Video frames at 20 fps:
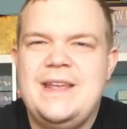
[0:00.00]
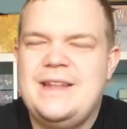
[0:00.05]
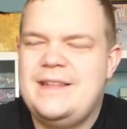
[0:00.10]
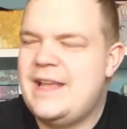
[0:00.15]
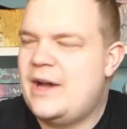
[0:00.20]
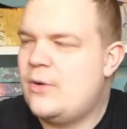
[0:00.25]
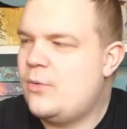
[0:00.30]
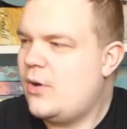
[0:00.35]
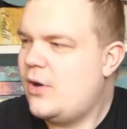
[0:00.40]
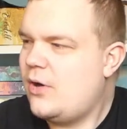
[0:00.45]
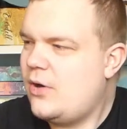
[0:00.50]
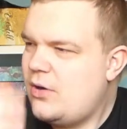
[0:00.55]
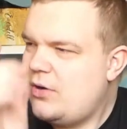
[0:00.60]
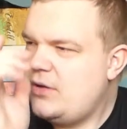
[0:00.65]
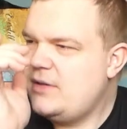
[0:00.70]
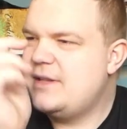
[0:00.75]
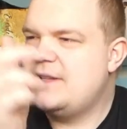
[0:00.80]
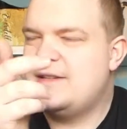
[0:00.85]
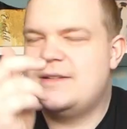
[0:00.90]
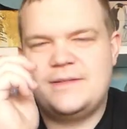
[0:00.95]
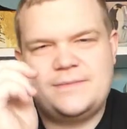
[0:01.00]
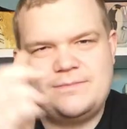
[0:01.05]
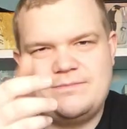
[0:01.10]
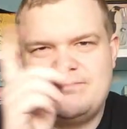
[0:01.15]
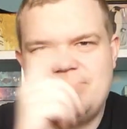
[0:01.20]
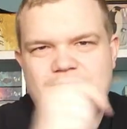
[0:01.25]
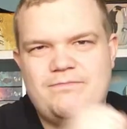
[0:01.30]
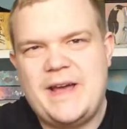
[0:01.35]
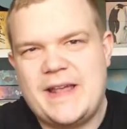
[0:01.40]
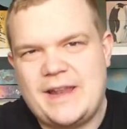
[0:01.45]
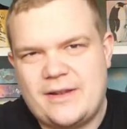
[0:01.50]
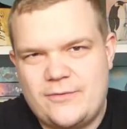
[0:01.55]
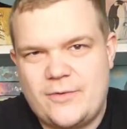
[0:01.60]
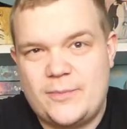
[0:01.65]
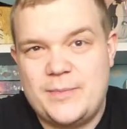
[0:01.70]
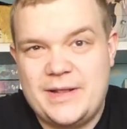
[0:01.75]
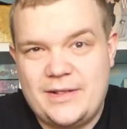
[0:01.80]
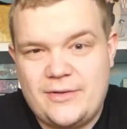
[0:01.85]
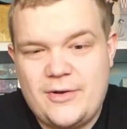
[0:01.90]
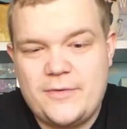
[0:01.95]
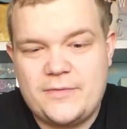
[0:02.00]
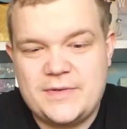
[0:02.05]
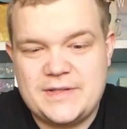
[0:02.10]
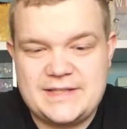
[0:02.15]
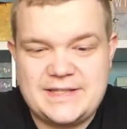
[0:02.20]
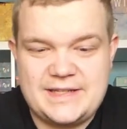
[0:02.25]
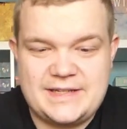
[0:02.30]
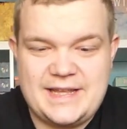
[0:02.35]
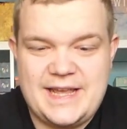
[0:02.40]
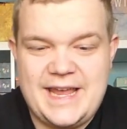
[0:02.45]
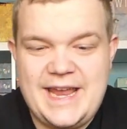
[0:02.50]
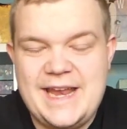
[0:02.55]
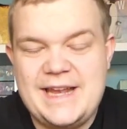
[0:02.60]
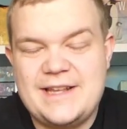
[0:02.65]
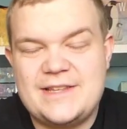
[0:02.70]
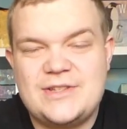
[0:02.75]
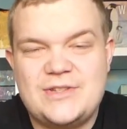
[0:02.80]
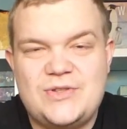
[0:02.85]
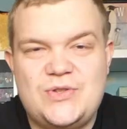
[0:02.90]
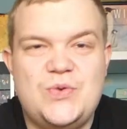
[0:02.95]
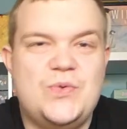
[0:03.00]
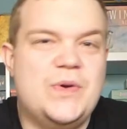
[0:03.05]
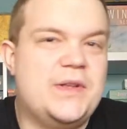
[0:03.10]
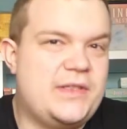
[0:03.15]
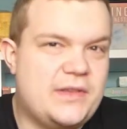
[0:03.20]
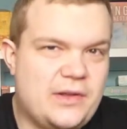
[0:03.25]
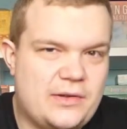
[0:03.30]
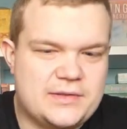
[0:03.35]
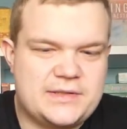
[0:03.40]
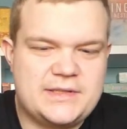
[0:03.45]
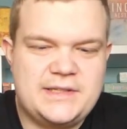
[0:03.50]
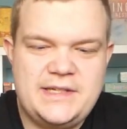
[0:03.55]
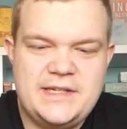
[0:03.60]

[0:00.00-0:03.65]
Now, on the Battle for Middle-earth, it said 8 to adult.